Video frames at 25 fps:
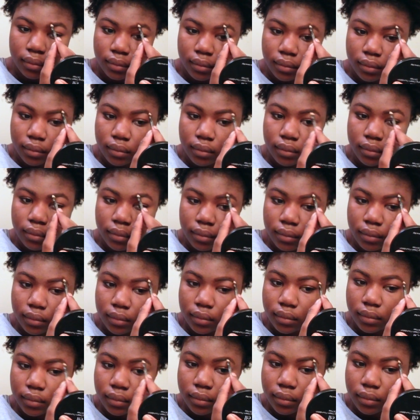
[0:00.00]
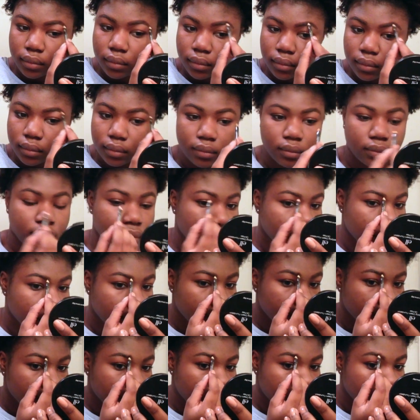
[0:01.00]
but I'm just going in and I'm
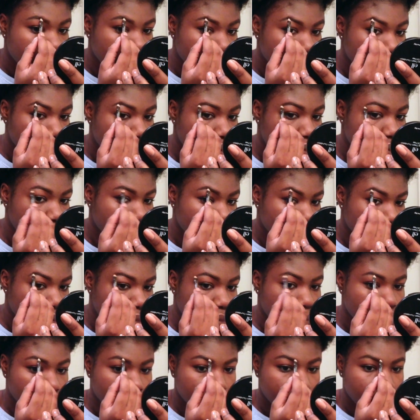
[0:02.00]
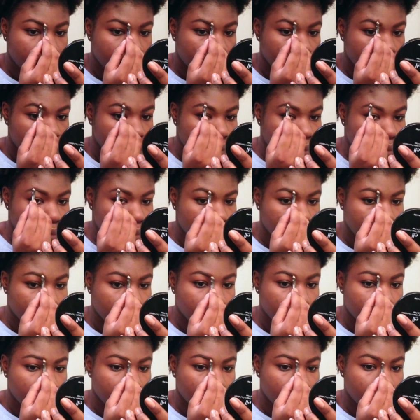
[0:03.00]
darkening them with this
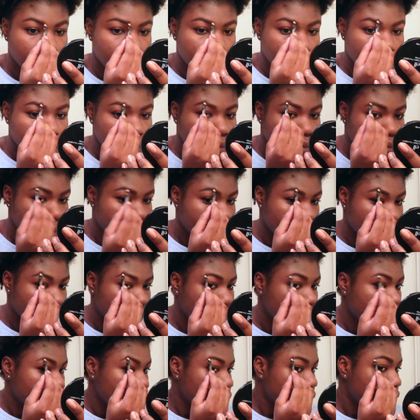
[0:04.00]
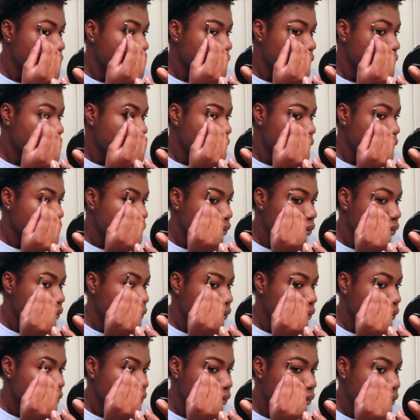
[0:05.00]
pencil. I really feel that dark
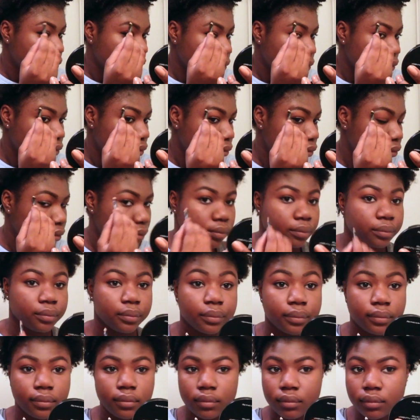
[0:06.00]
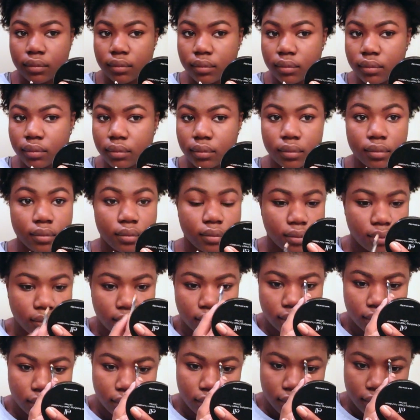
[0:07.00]
brows go with this pencil, so
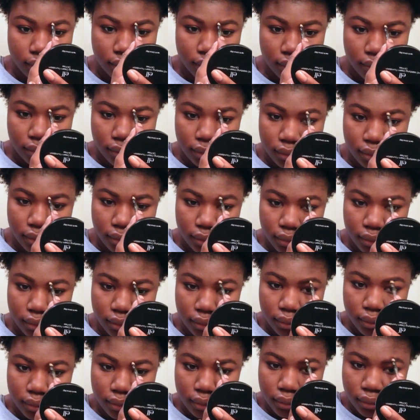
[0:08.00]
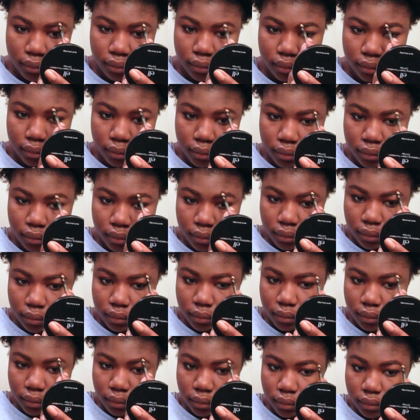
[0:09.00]
I'm not really shaping them. They're already shaped,
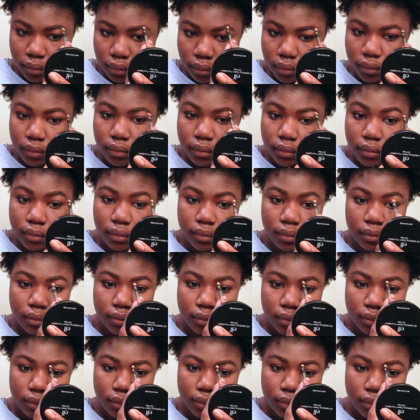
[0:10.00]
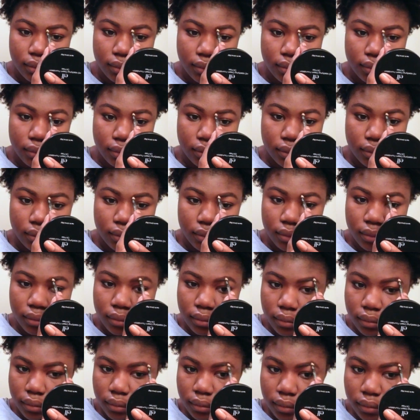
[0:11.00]
just adding more depth to
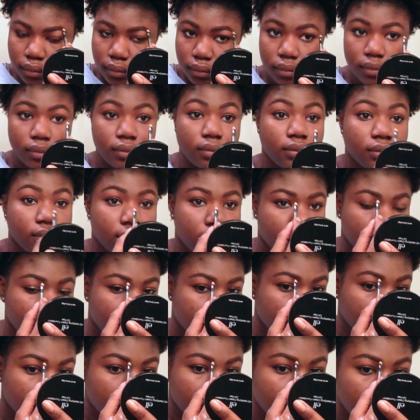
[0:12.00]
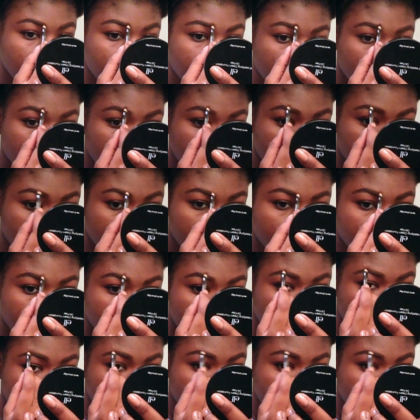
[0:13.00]
them and making them look bolder.